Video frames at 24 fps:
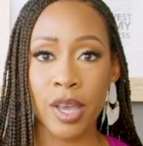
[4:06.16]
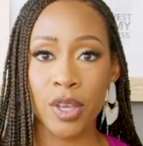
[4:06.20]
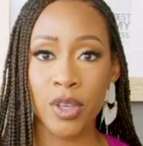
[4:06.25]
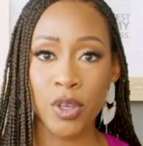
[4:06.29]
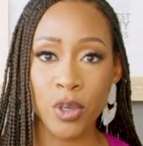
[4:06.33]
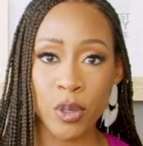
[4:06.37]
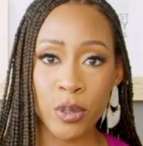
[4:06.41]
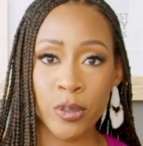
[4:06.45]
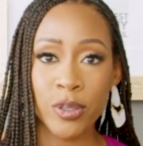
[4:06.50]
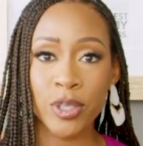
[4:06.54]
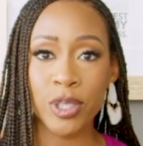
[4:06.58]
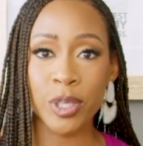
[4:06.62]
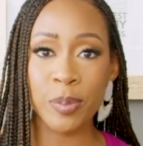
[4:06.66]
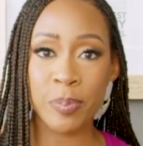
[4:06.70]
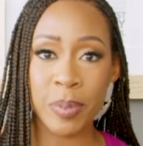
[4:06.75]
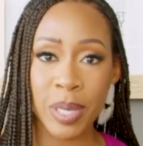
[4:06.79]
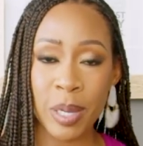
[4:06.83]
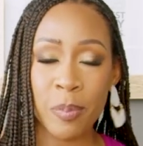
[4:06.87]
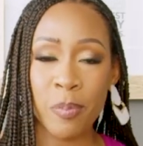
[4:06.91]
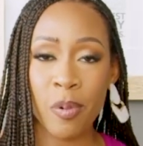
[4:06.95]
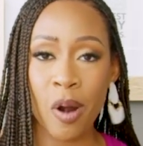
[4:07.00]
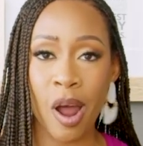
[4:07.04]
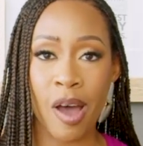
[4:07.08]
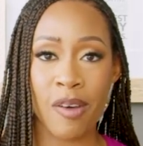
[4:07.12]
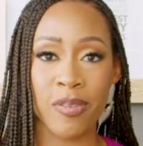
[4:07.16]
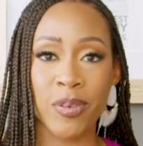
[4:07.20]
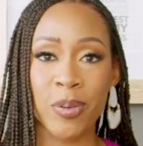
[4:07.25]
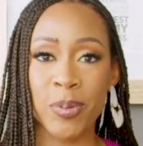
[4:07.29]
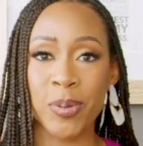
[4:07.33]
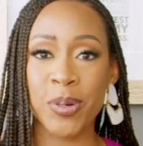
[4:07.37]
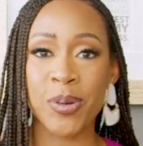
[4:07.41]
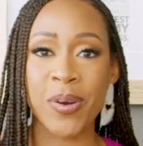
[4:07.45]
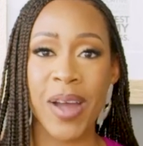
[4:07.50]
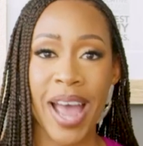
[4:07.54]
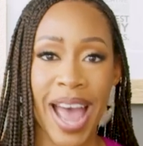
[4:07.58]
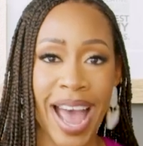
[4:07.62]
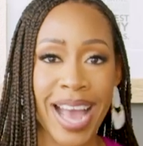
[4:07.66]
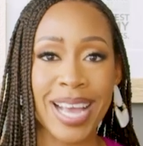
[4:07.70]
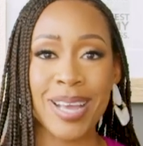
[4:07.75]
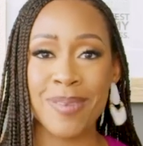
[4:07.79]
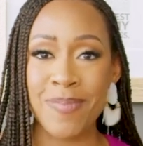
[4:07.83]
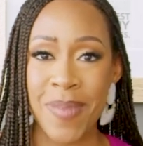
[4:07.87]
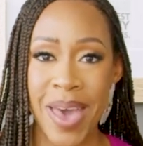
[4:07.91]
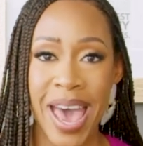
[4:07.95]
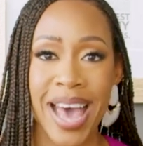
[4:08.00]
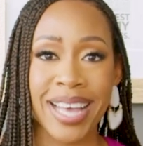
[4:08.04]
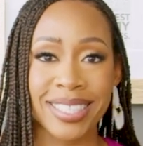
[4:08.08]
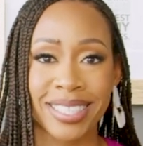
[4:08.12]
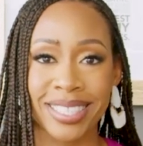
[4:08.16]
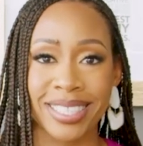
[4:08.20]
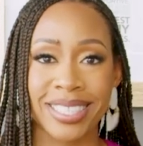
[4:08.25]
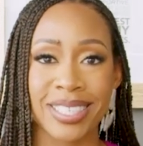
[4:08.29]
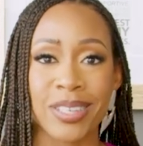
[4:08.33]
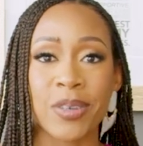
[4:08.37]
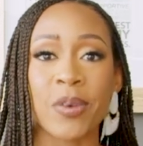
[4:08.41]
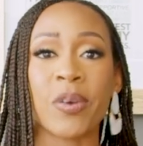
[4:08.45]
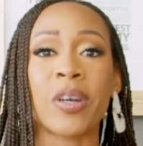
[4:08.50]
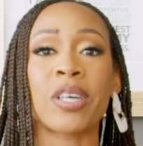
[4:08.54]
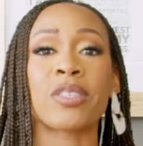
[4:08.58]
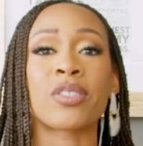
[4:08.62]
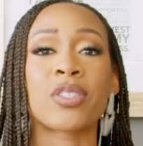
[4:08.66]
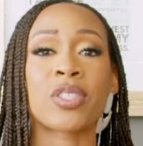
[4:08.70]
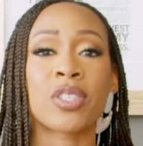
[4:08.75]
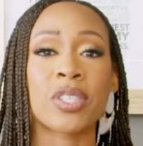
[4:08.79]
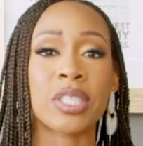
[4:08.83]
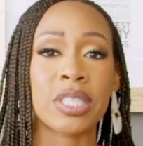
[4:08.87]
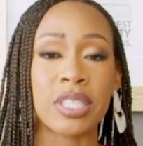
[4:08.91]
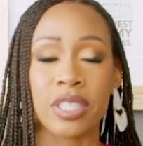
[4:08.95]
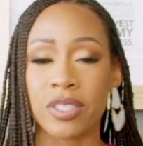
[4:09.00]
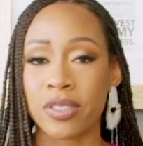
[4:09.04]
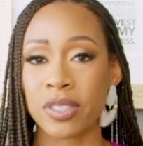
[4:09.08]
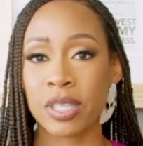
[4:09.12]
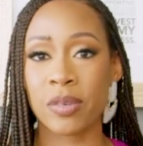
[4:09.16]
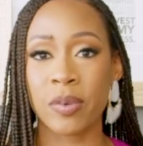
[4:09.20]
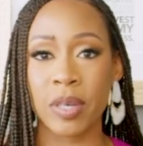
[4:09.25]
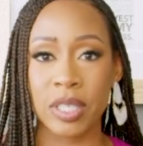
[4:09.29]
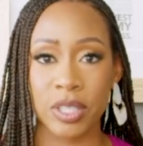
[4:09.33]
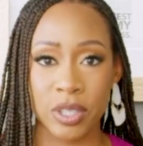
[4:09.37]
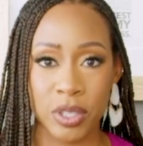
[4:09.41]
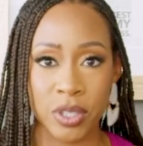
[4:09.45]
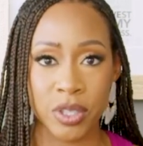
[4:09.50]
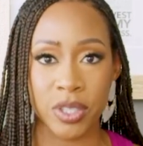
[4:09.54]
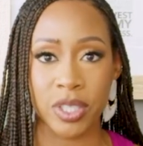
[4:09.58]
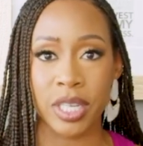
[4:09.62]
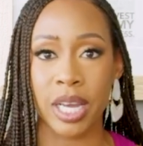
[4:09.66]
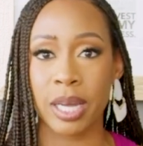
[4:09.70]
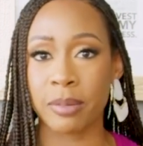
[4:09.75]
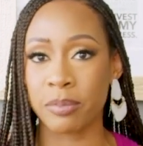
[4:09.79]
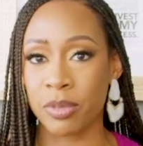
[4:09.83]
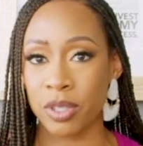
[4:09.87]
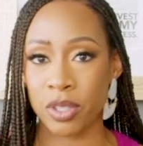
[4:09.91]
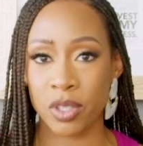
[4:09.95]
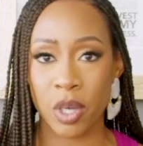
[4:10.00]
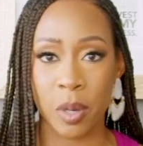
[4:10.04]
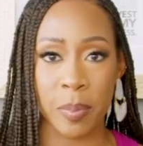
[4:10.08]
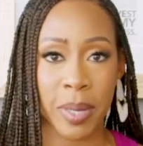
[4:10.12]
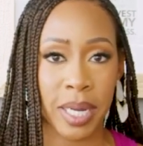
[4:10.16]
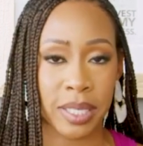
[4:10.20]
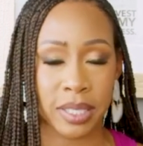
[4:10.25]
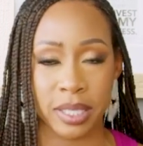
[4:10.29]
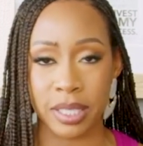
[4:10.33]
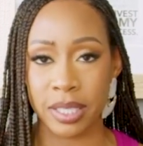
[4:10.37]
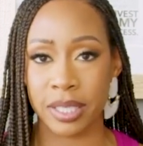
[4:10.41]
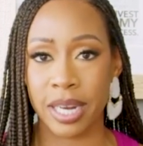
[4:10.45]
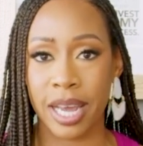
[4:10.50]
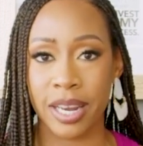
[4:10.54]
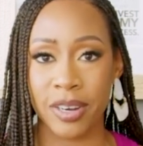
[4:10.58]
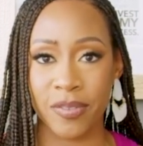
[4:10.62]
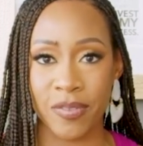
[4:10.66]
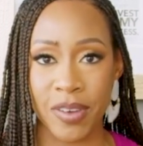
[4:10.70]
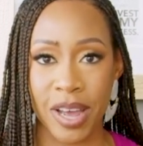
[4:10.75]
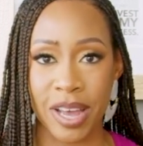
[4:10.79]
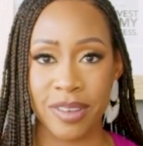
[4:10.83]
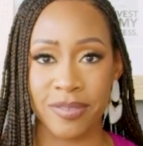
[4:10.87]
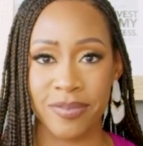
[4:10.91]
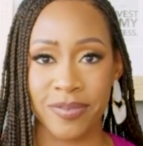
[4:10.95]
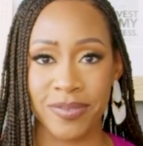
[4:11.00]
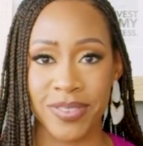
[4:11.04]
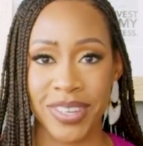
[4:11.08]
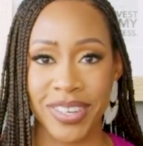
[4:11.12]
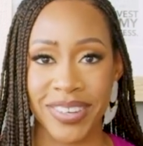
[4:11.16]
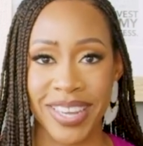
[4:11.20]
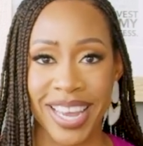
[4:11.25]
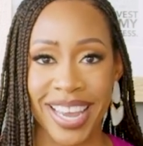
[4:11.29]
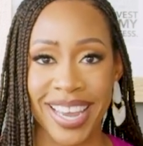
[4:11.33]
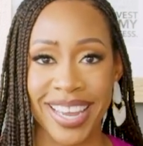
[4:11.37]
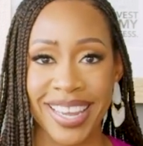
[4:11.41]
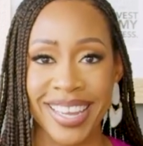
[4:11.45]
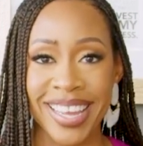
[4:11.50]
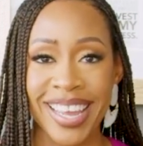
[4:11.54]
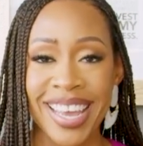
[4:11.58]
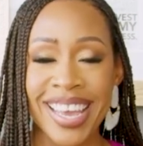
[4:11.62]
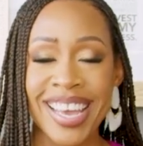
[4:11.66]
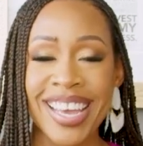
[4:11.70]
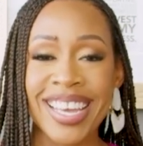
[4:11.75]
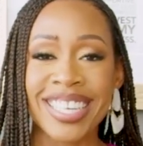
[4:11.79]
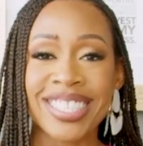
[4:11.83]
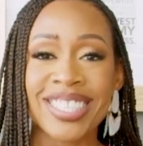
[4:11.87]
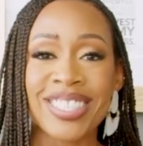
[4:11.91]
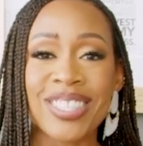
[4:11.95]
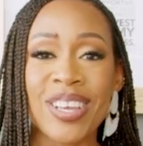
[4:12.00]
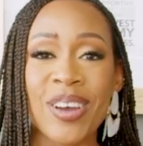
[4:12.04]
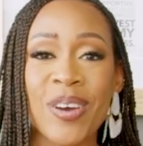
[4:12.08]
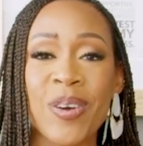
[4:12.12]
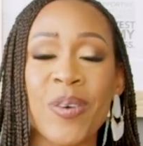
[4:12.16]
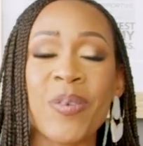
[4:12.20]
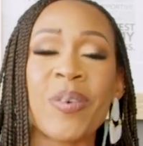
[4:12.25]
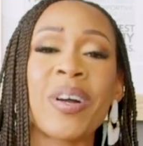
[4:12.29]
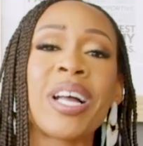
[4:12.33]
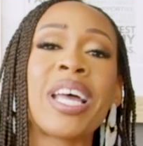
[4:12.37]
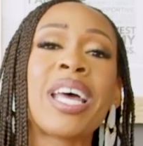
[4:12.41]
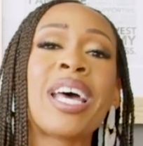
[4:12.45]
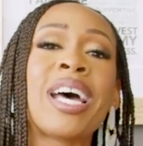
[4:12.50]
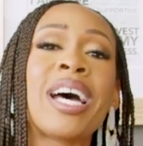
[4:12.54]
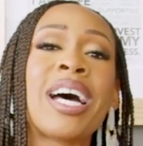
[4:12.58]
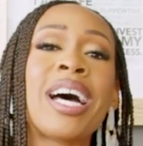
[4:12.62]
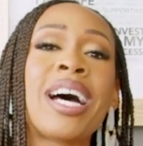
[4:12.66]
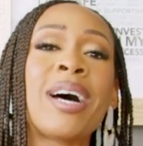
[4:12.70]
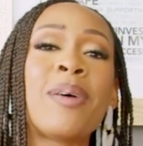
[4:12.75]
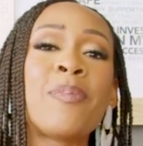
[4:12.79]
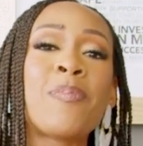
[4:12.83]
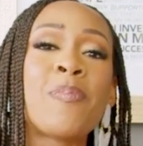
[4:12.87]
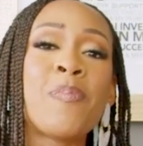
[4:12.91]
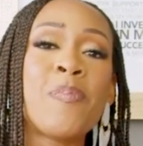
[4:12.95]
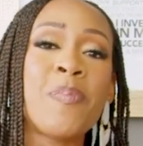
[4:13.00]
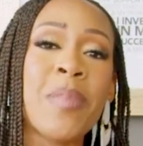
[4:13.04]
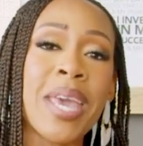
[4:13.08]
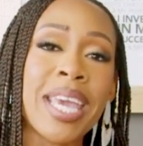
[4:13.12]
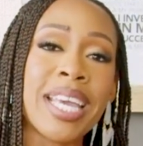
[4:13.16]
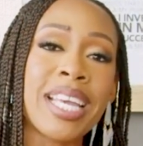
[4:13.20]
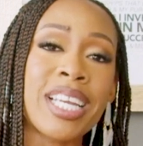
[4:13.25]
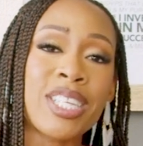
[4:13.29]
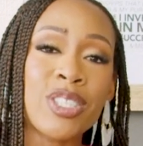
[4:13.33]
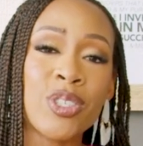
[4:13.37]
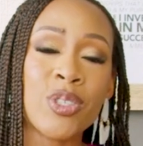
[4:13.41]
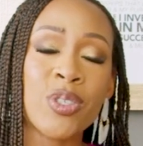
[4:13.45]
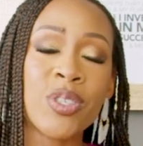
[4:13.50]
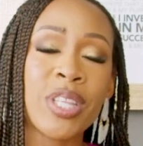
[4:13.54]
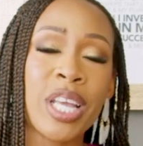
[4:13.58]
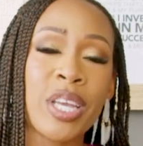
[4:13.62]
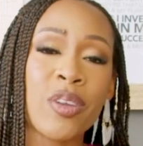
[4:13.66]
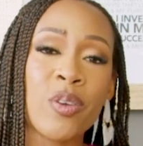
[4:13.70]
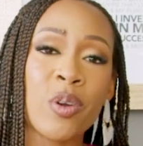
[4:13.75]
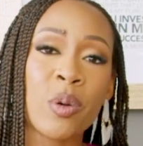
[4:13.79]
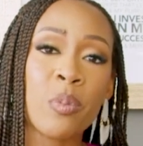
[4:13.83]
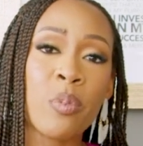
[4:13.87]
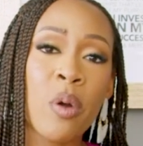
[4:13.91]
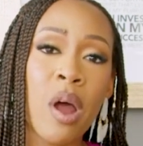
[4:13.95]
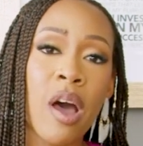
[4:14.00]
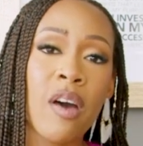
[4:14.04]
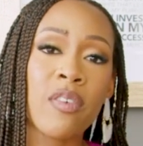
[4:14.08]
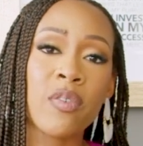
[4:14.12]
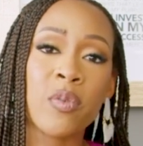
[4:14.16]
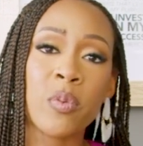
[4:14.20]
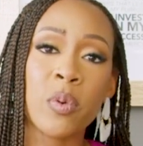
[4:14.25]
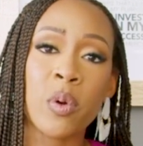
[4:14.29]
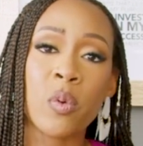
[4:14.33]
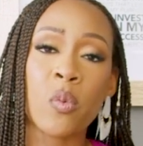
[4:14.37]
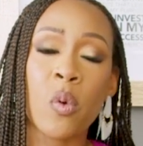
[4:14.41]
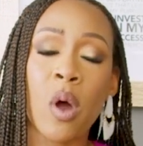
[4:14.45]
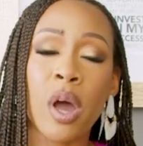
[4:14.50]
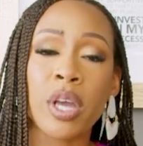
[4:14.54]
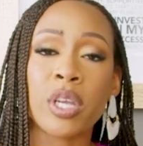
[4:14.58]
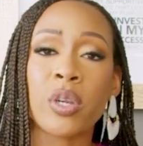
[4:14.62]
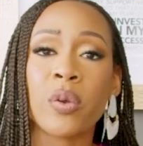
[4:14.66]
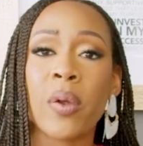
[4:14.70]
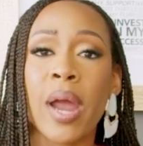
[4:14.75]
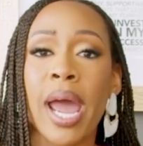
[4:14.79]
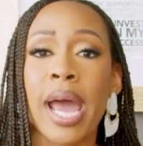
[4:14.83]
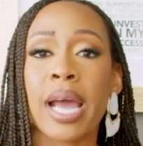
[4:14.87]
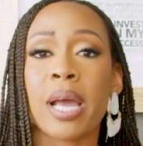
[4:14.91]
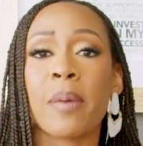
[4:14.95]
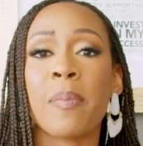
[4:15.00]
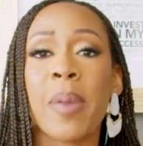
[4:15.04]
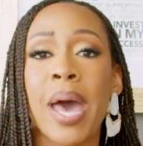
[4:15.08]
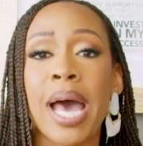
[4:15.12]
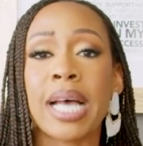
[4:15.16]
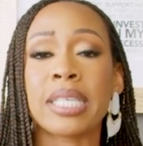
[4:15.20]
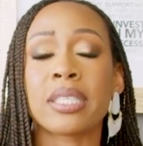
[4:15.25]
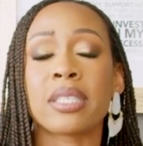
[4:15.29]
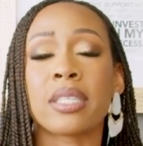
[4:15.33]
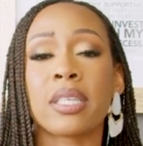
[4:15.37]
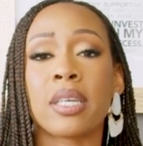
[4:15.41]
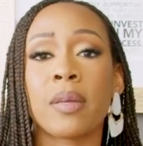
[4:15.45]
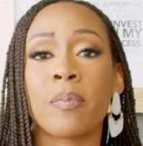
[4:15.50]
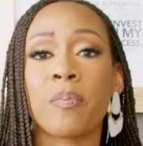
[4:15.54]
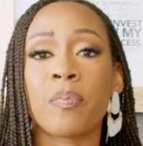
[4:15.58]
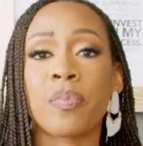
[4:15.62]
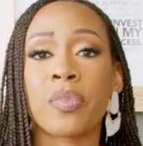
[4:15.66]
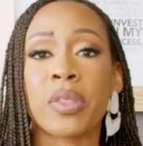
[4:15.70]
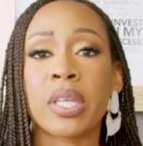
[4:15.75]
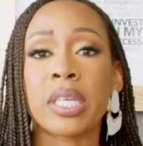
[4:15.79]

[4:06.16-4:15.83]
You should be profitable at capacity, or else you're literally wasting your time. Just go back to the nine to five, okay? So, making sure that you are profitable while you're at capacity.